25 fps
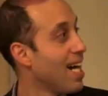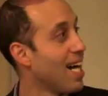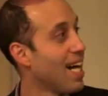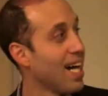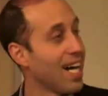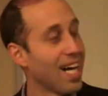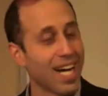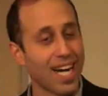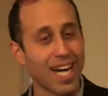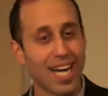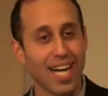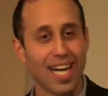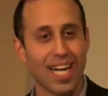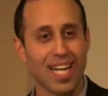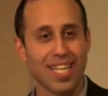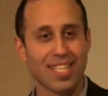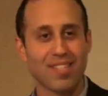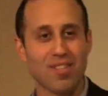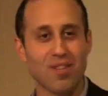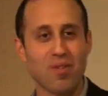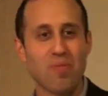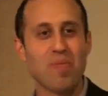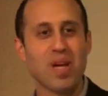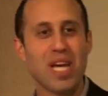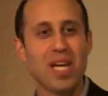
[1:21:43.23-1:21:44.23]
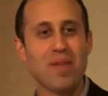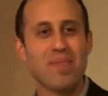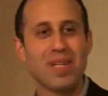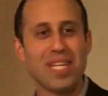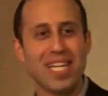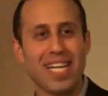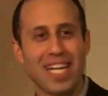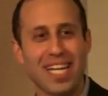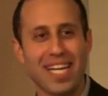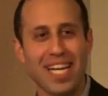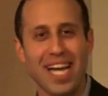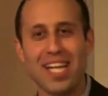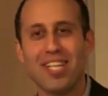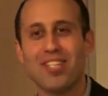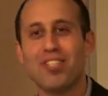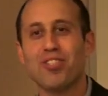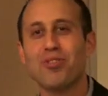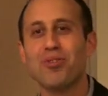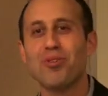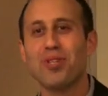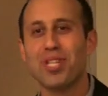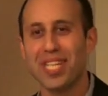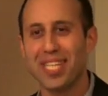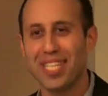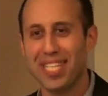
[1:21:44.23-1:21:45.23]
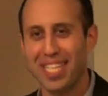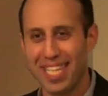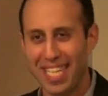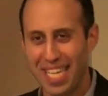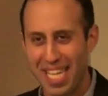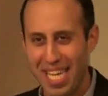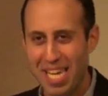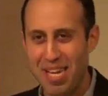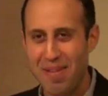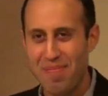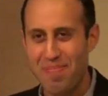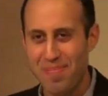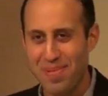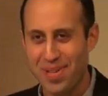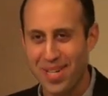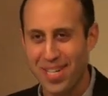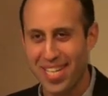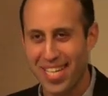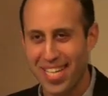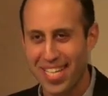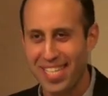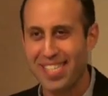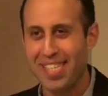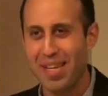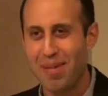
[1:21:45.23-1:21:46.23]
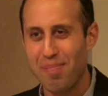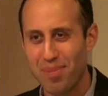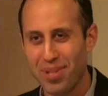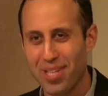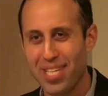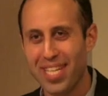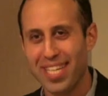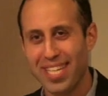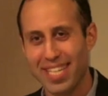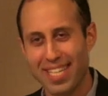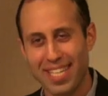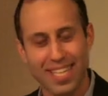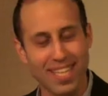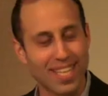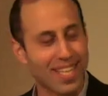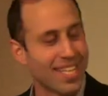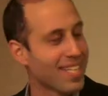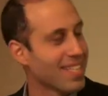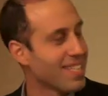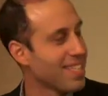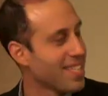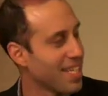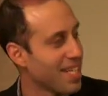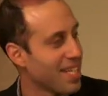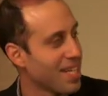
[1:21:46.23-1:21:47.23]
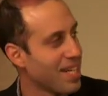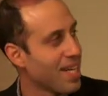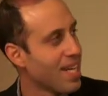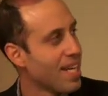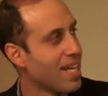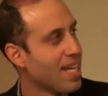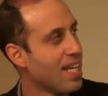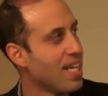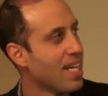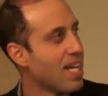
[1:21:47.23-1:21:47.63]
Uh, and so maybe I, I shouldn't keep uh, assembling and collecting.